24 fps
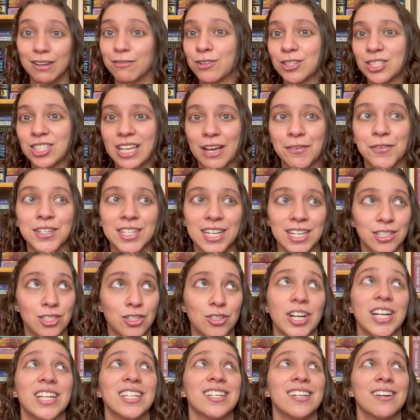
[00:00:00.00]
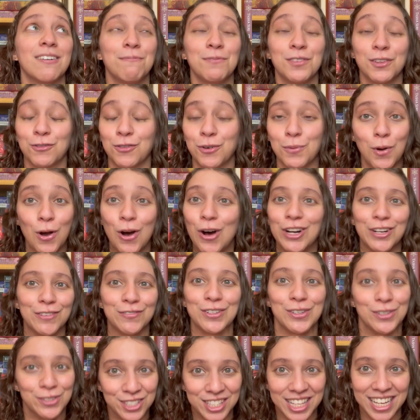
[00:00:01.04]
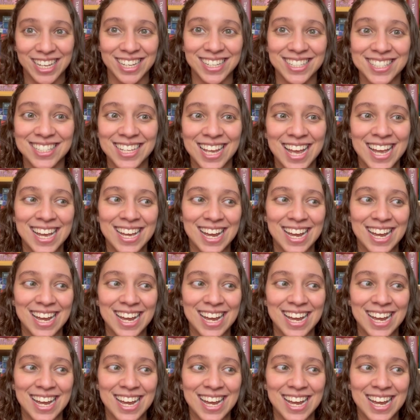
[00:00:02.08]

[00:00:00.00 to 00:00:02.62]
for seven days straight from all of those things,